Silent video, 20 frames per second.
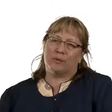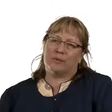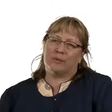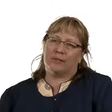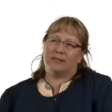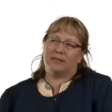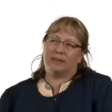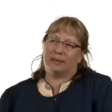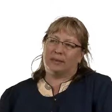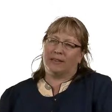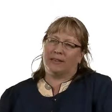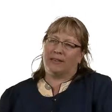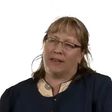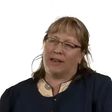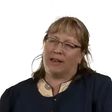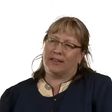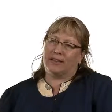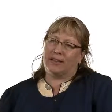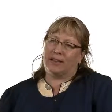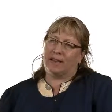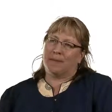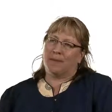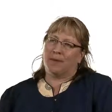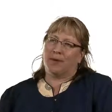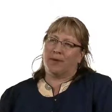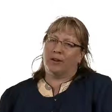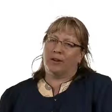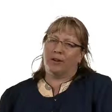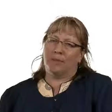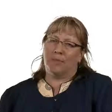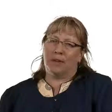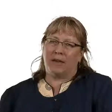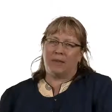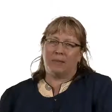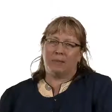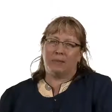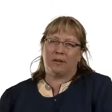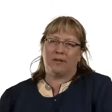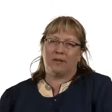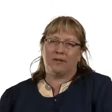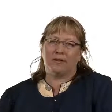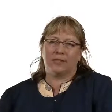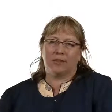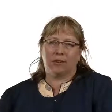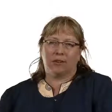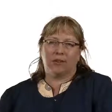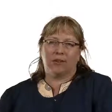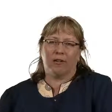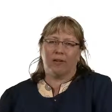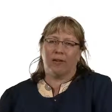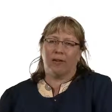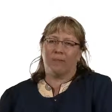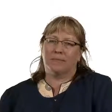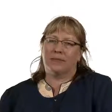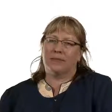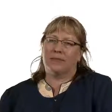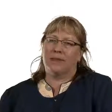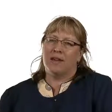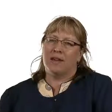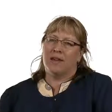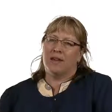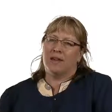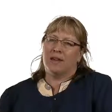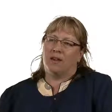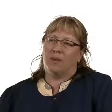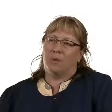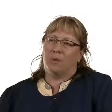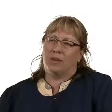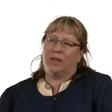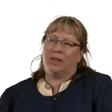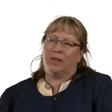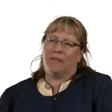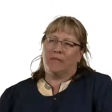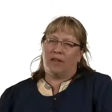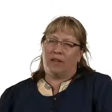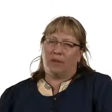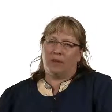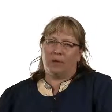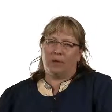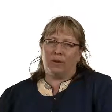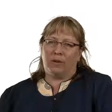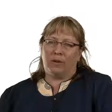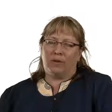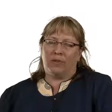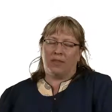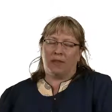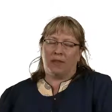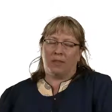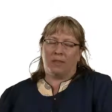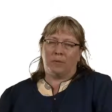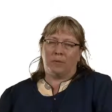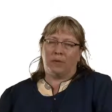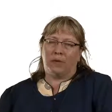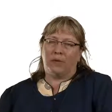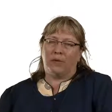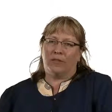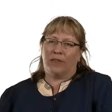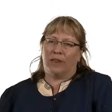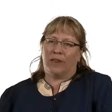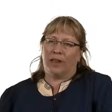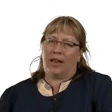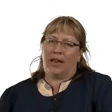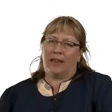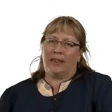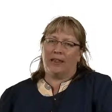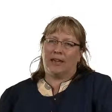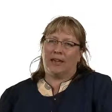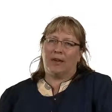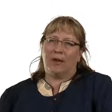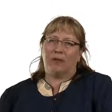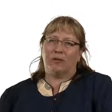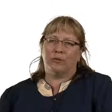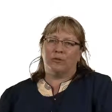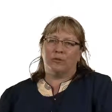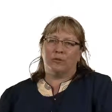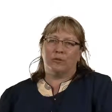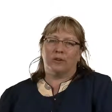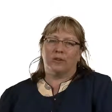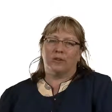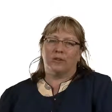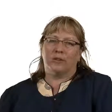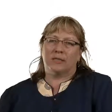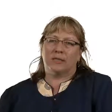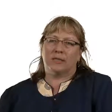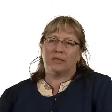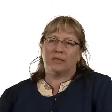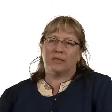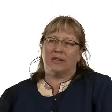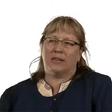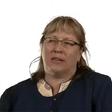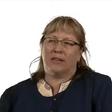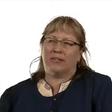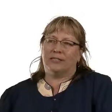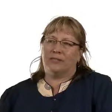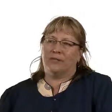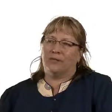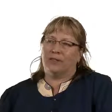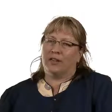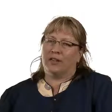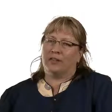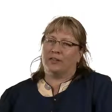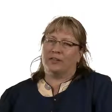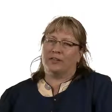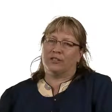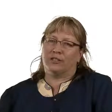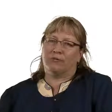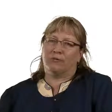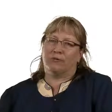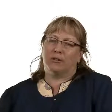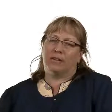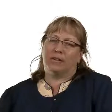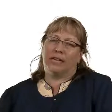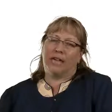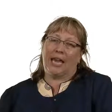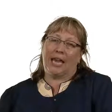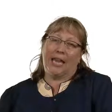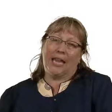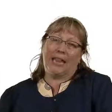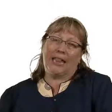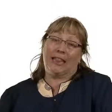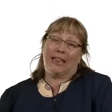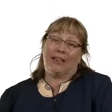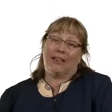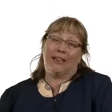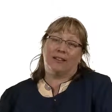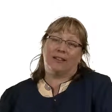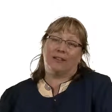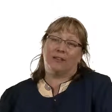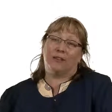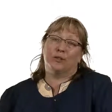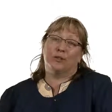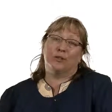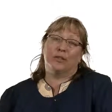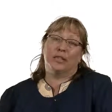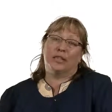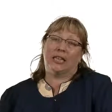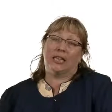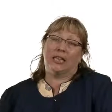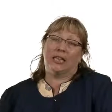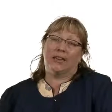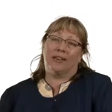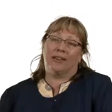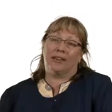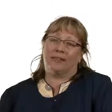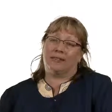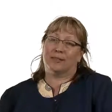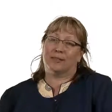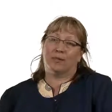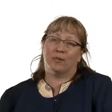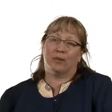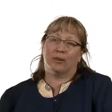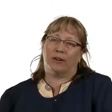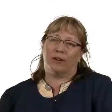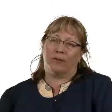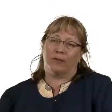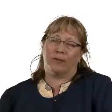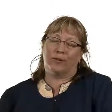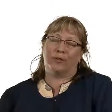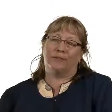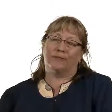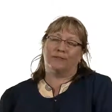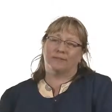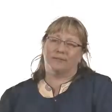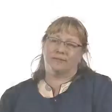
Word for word: We spend a lot of time going to baseball, soccer games, we love the out the up north and anything outdoors. We like to fish and really anything to do with the lake is wonderful.